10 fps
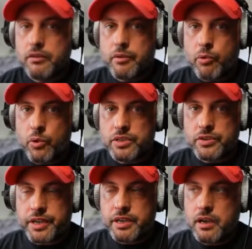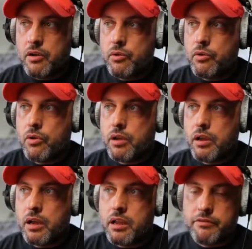reports right now,
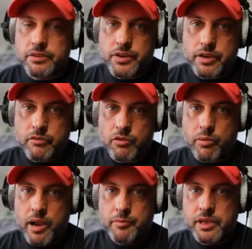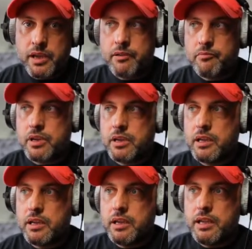if it's ready for prime time,
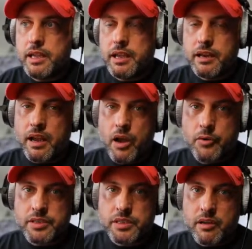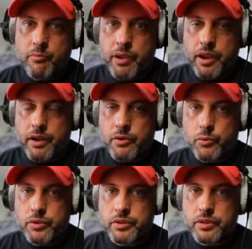and how does it compare
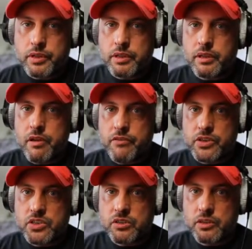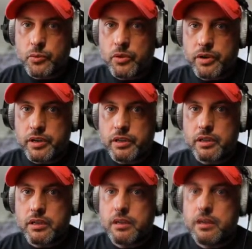with the visual that we already
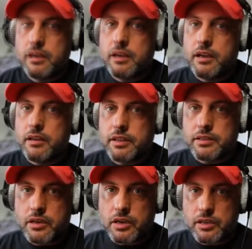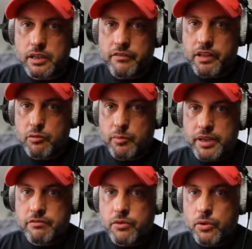that's currently available by
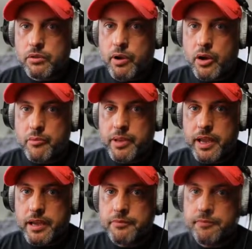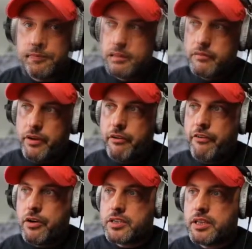default in Power BI. The very
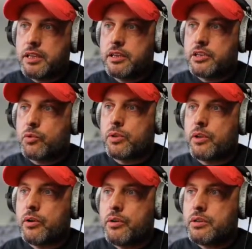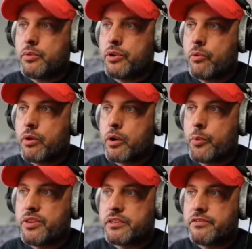first thing that you will notice when you work
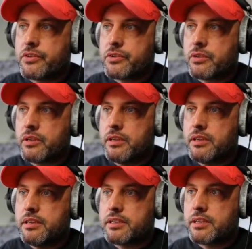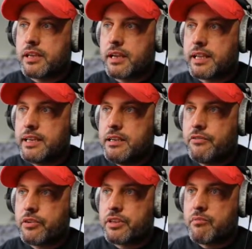with this visual is that, at least
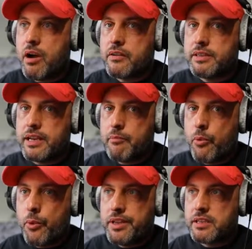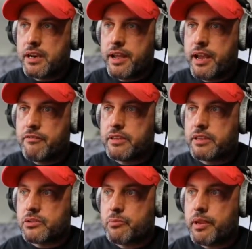for the amount of data points that I have on
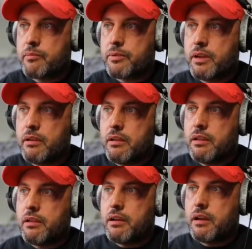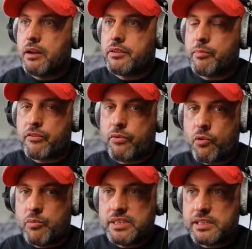this map, the
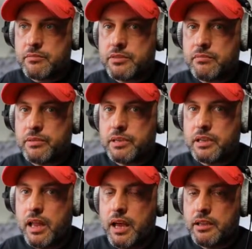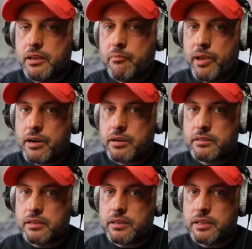performance seems to be a lot better
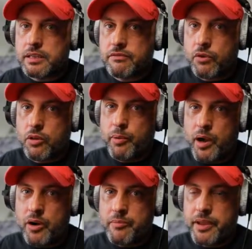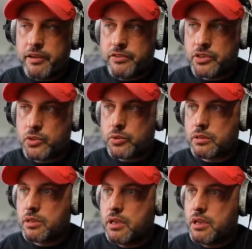than the default Power BI visual.